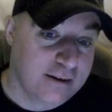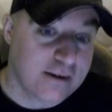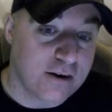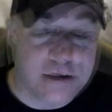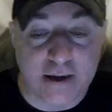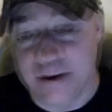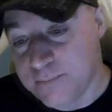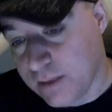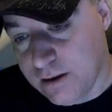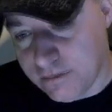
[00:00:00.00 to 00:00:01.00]
Okay,
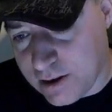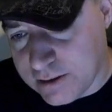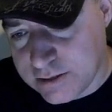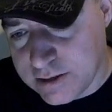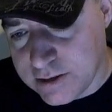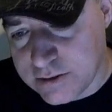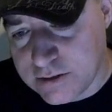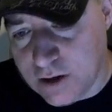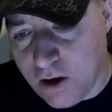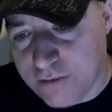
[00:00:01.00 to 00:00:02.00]

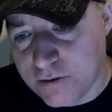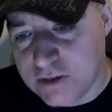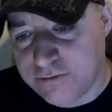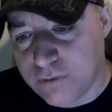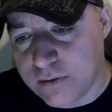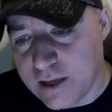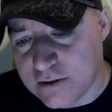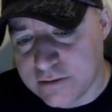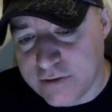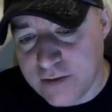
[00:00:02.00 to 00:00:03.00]
volunteers offered
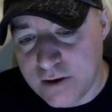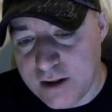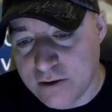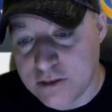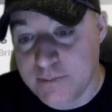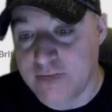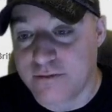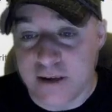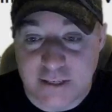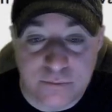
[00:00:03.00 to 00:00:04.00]
$4,500 to be
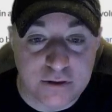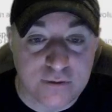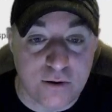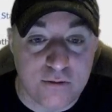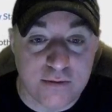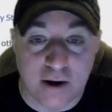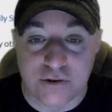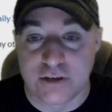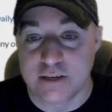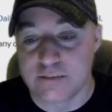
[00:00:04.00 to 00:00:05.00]
infected with
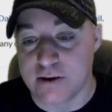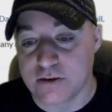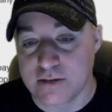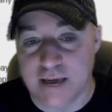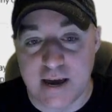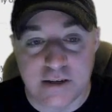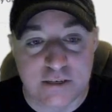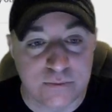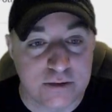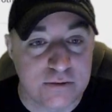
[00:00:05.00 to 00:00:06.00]
coronavirus. You need some extra
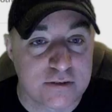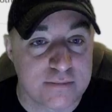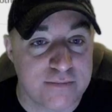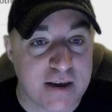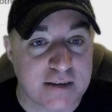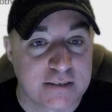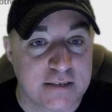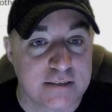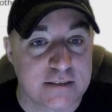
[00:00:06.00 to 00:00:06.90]
cash, you want to do some vaccine